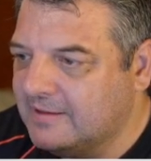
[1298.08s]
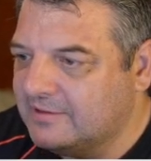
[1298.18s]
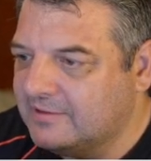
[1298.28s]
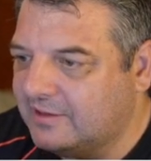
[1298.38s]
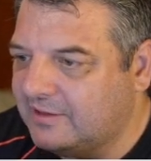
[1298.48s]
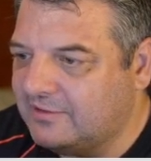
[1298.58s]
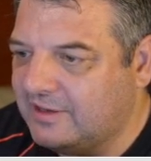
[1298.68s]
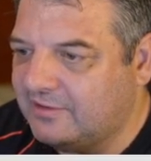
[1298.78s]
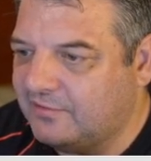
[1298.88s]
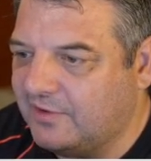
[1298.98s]
So that's
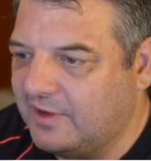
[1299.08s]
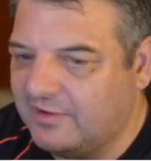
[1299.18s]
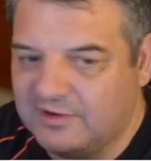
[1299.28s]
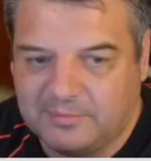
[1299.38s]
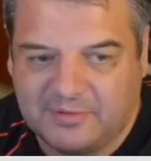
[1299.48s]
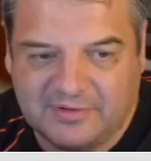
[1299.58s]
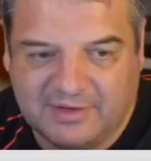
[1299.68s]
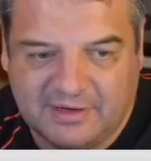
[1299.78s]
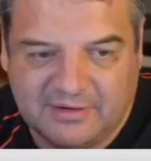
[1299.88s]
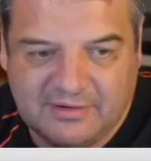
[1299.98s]
at
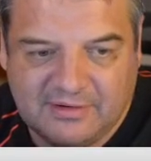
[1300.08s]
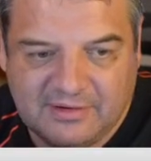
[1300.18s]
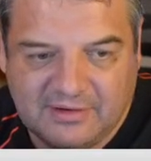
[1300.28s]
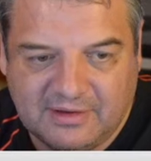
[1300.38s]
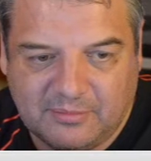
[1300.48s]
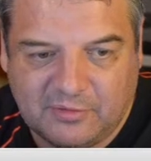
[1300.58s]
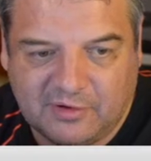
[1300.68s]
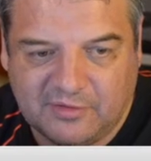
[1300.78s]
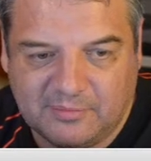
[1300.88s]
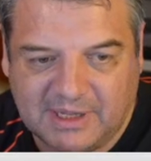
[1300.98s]
500%
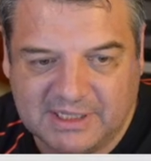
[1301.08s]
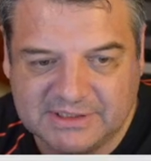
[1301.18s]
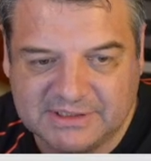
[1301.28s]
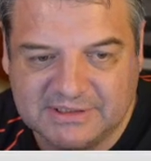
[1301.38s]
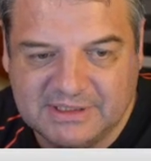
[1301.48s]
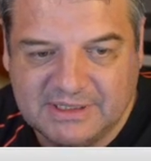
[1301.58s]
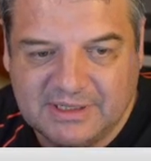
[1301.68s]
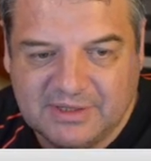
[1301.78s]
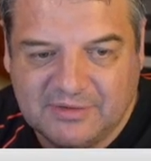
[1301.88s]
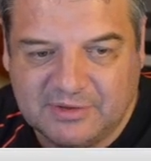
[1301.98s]
profit margin,
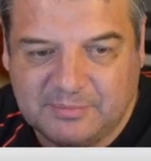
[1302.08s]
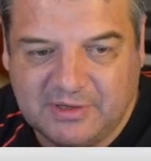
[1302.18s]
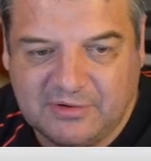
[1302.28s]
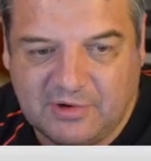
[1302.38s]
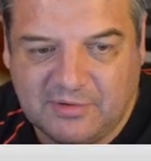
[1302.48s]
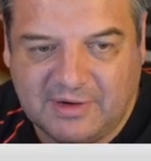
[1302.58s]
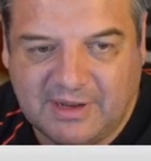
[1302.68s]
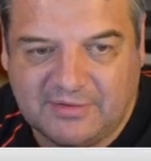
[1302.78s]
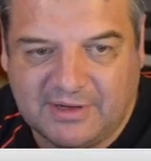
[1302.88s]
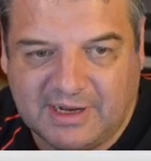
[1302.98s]
which Bitcoin would
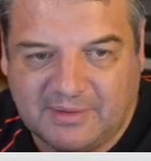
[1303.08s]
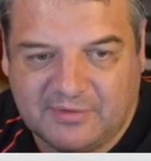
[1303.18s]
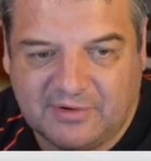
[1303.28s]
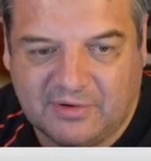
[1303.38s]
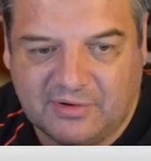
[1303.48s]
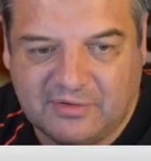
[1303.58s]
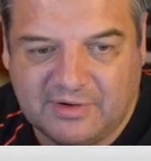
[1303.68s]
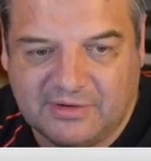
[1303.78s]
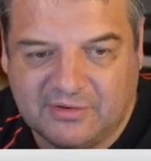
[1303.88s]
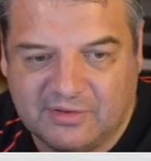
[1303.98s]
have to get up to
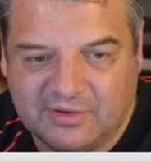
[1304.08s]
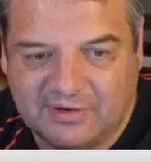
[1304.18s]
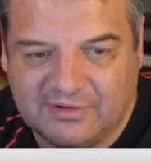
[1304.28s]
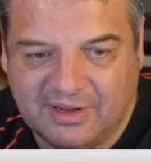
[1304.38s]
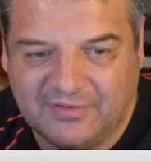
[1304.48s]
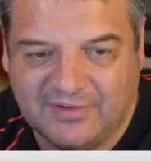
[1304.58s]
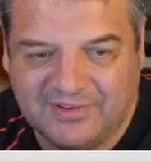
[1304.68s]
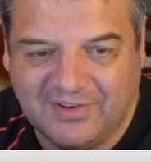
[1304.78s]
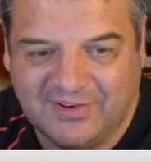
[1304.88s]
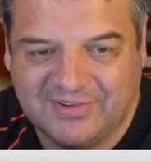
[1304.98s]

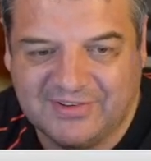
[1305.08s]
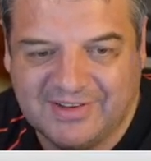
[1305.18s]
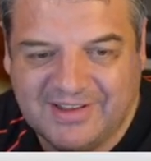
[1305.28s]
$337,